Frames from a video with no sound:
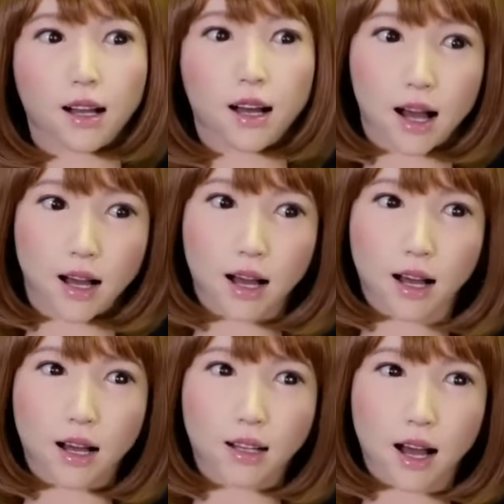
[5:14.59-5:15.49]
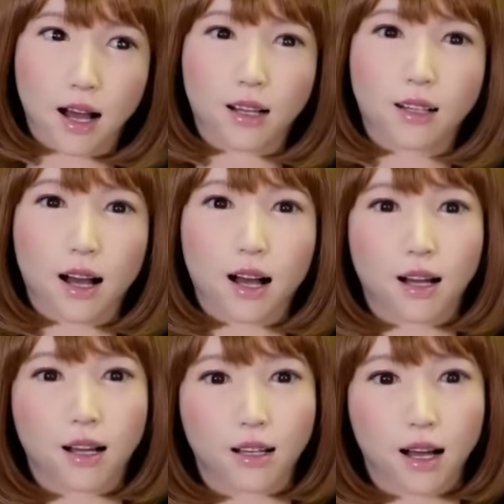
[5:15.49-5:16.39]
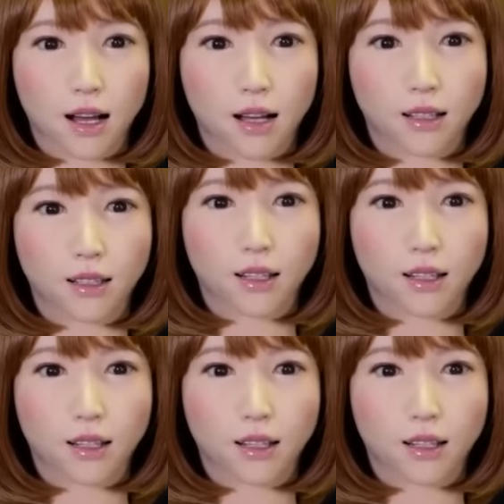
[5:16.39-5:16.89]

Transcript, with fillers: And that is that some part of my source code,